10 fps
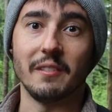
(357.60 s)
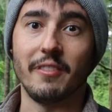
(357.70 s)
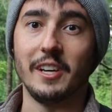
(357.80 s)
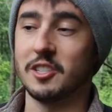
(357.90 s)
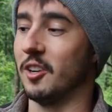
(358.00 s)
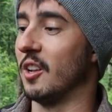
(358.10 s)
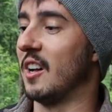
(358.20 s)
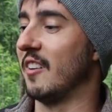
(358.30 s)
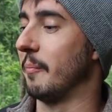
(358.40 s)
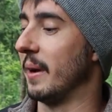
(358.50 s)
to finish it all
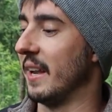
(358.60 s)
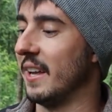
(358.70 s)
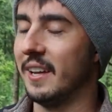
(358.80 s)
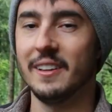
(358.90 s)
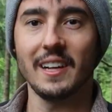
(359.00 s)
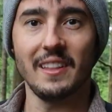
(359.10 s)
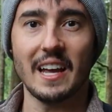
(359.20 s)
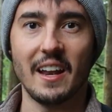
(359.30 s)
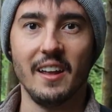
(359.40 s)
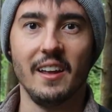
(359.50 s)
off. But look at
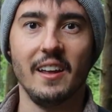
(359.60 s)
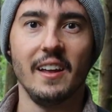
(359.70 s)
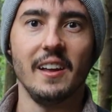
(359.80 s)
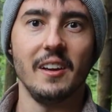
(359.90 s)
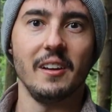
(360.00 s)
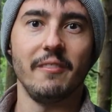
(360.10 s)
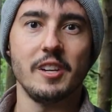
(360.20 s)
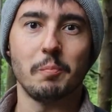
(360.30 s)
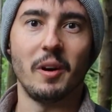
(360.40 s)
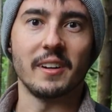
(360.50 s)
that.
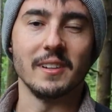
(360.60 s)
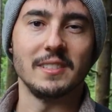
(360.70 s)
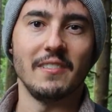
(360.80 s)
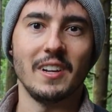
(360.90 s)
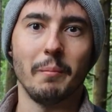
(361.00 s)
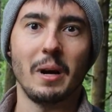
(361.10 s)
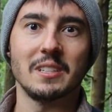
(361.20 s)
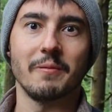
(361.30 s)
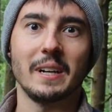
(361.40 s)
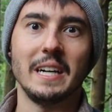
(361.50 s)
Fish bunker, save 10
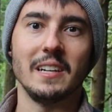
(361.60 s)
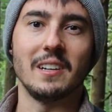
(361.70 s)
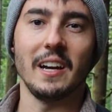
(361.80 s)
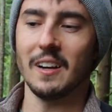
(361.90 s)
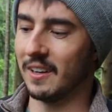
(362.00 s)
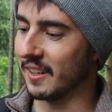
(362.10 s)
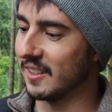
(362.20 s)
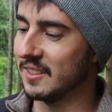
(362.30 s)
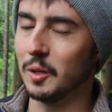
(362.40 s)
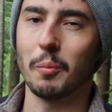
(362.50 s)
bucks from Canadian Tire, and a good little